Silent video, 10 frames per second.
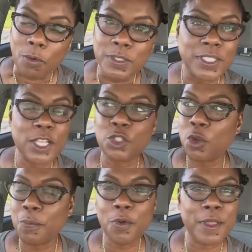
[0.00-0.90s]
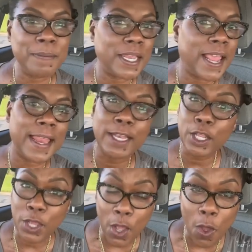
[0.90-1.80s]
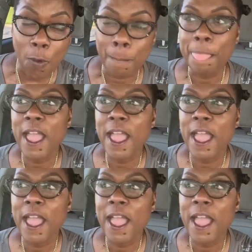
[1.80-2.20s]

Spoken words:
Set your appointment and go.